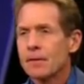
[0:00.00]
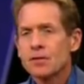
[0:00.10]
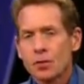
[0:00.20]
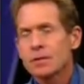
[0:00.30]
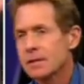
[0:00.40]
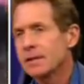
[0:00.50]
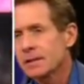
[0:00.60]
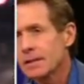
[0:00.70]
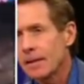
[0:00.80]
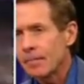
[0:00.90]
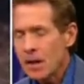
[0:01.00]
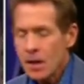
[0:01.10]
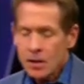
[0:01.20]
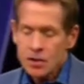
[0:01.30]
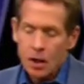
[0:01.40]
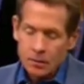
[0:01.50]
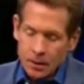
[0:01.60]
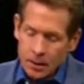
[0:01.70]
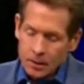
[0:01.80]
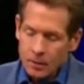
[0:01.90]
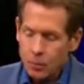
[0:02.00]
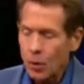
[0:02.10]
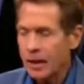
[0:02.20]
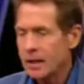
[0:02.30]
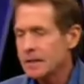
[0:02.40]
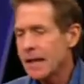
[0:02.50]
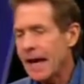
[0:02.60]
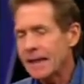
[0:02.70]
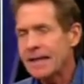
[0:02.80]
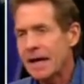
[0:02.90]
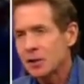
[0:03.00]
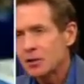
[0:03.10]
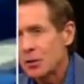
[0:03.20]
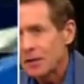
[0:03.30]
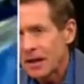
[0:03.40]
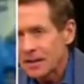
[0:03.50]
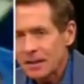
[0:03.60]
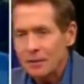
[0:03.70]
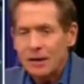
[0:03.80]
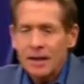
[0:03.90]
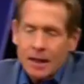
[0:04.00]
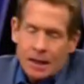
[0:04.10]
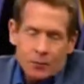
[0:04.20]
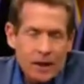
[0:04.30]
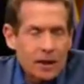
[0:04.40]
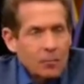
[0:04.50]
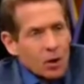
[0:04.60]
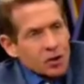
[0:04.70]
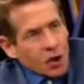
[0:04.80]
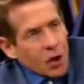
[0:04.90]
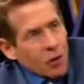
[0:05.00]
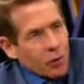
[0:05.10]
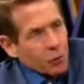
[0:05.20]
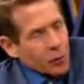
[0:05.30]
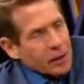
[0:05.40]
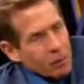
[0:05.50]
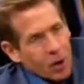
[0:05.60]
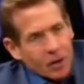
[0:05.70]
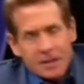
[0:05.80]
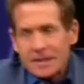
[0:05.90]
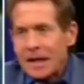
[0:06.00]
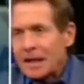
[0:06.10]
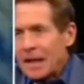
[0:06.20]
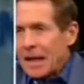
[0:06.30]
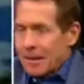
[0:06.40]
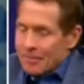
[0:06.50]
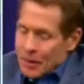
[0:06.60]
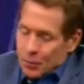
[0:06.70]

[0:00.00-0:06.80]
It was Curtis Enos, yep. So the point is, at Dallas on Thanksgiving, Randy Moss caught 3 balls in that game.